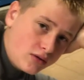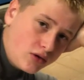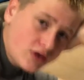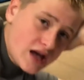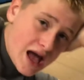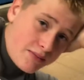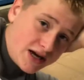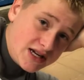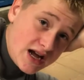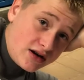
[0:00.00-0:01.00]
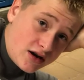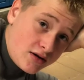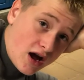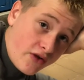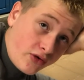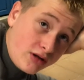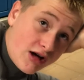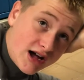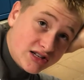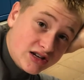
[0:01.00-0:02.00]
looking at my data, I've
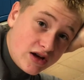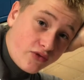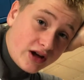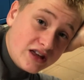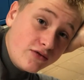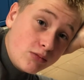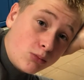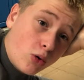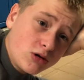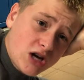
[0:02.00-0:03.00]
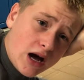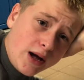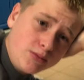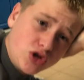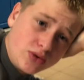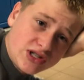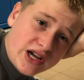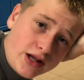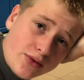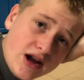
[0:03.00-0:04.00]
realized if I give it more time to
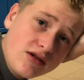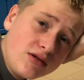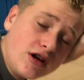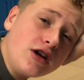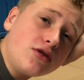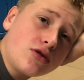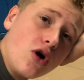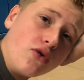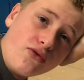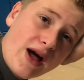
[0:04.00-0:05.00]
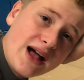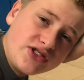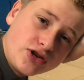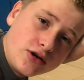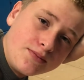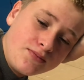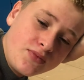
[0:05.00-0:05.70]
accelerate, it'll go faster.